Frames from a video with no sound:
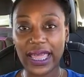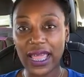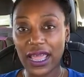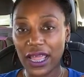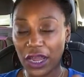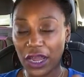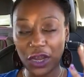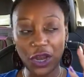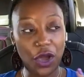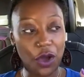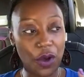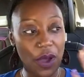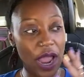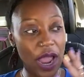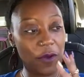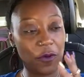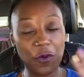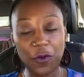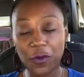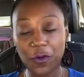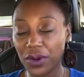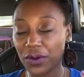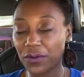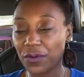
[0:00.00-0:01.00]

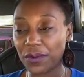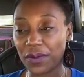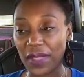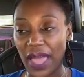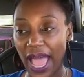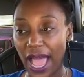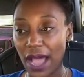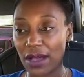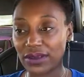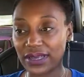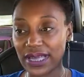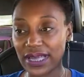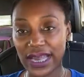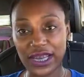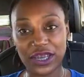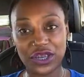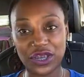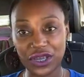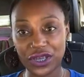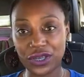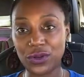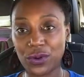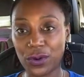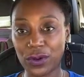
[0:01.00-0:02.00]
everyone from the outside is
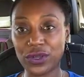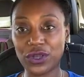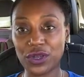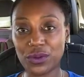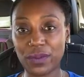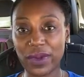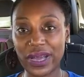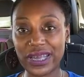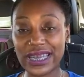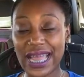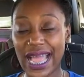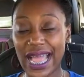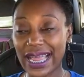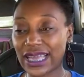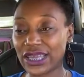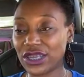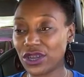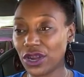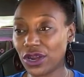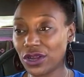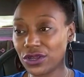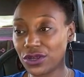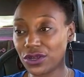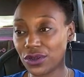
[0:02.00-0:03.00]
just doing too much, I can
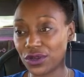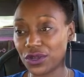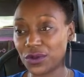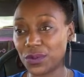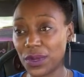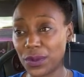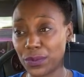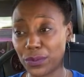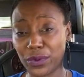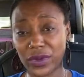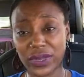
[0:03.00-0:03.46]
turn to those people.